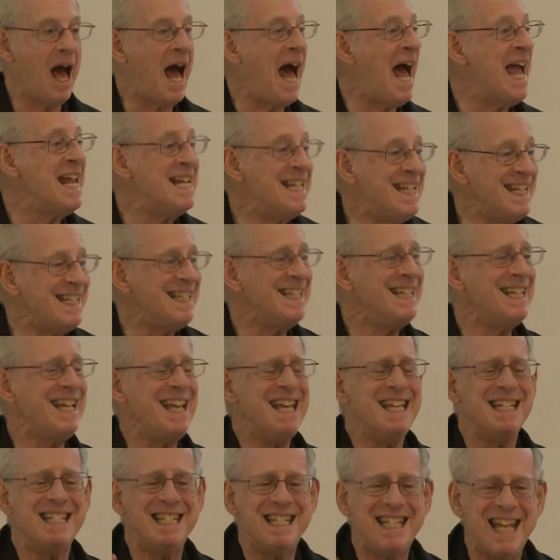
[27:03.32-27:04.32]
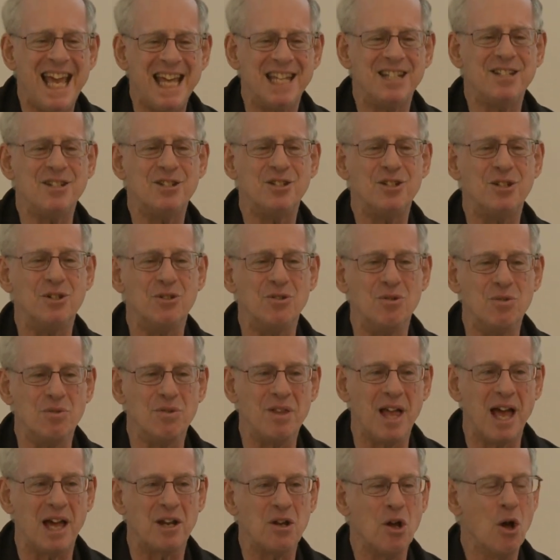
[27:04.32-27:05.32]
I didn't intend to do
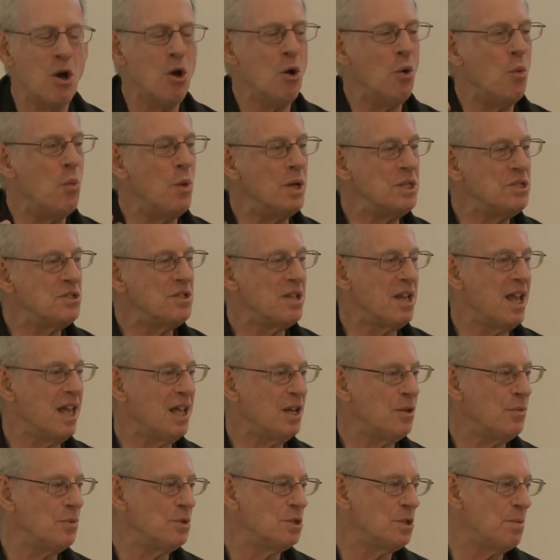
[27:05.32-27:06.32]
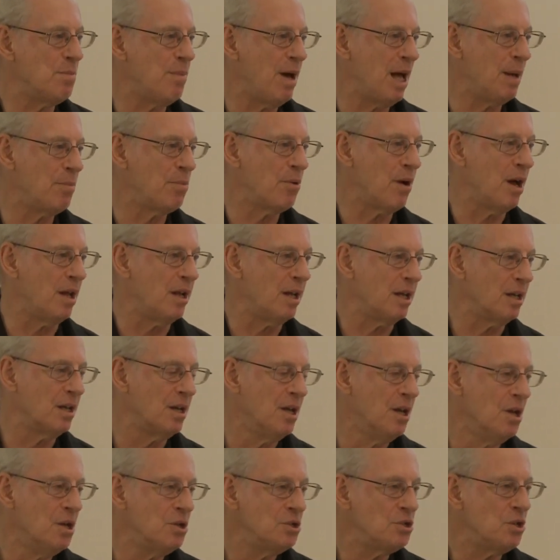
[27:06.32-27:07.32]
that. Once again, it was a byproduct.
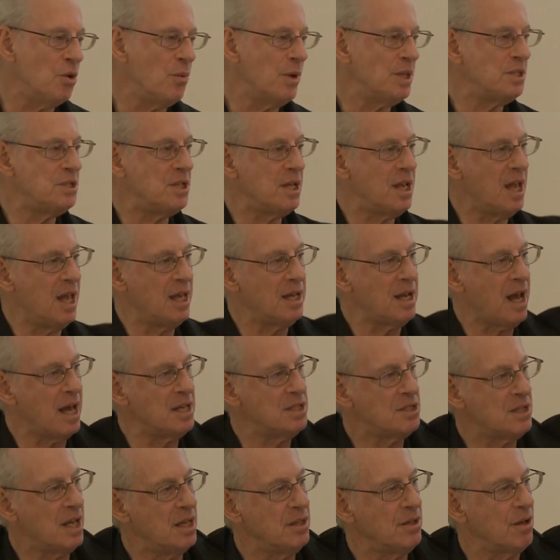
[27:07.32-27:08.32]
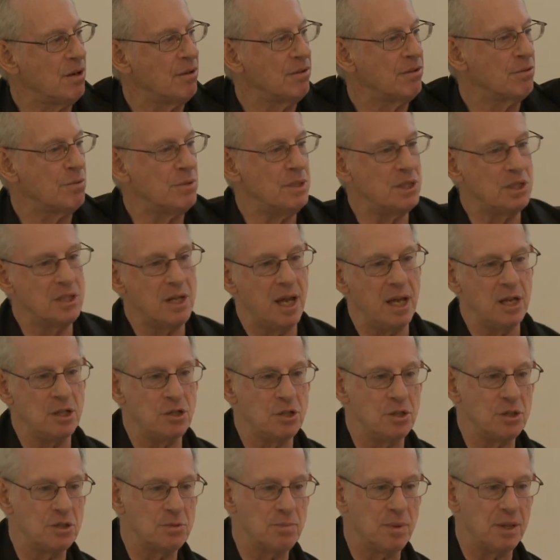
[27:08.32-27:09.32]
So once again, I say there are 3
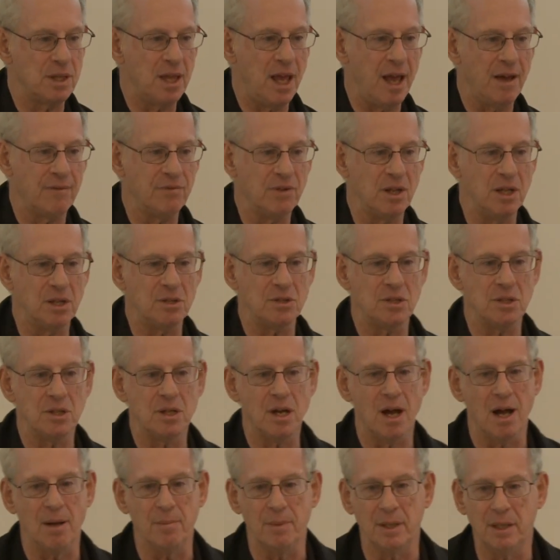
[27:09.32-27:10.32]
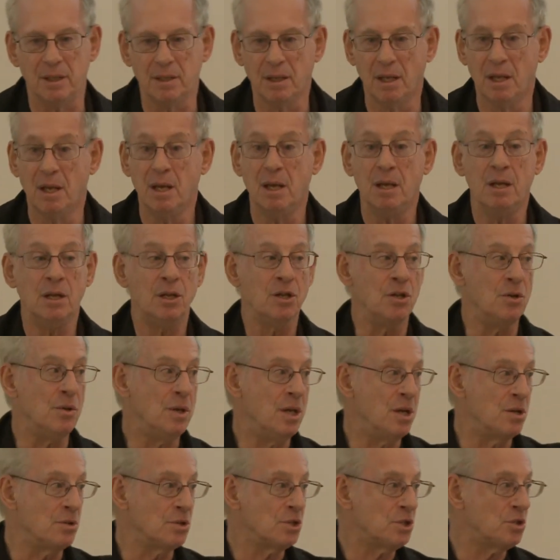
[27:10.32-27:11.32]
stages, but they have things in common. You
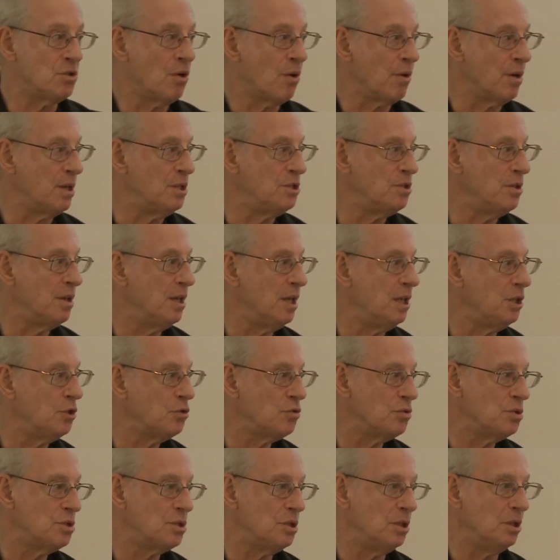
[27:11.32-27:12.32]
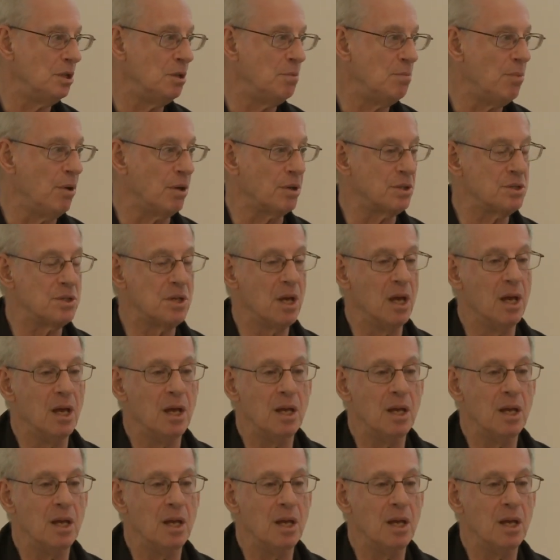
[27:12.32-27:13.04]
hear stories, you get interested in books.